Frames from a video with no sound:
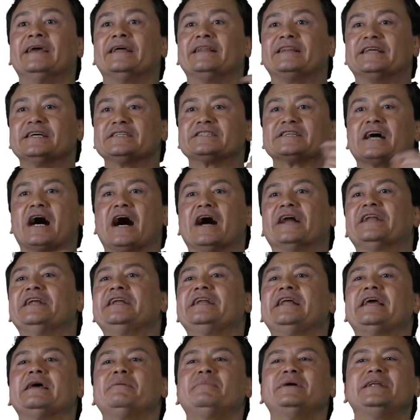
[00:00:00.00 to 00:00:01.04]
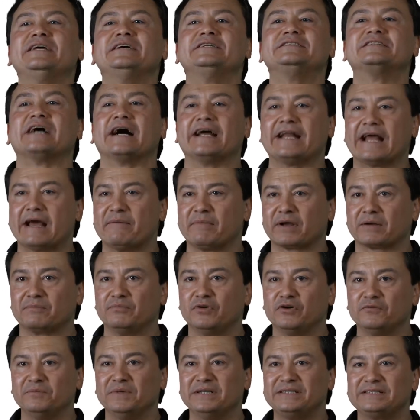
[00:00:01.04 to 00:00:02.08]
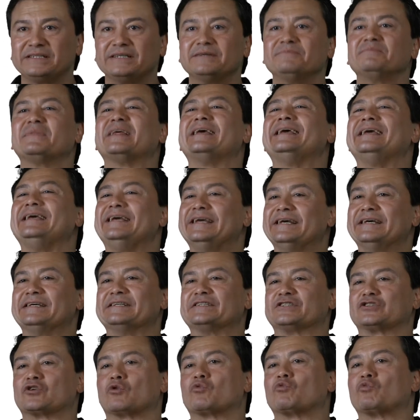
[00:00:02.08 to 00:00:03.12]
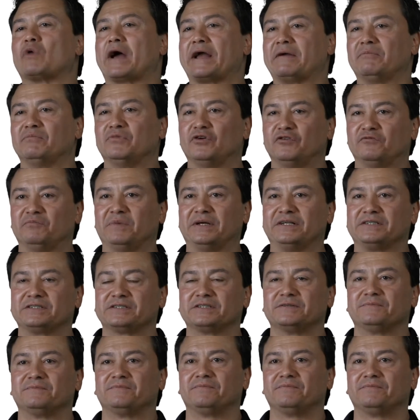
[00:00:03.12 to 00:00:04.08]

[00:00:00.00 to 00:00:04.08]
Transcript: This uninhibited dynamic movement is right movement.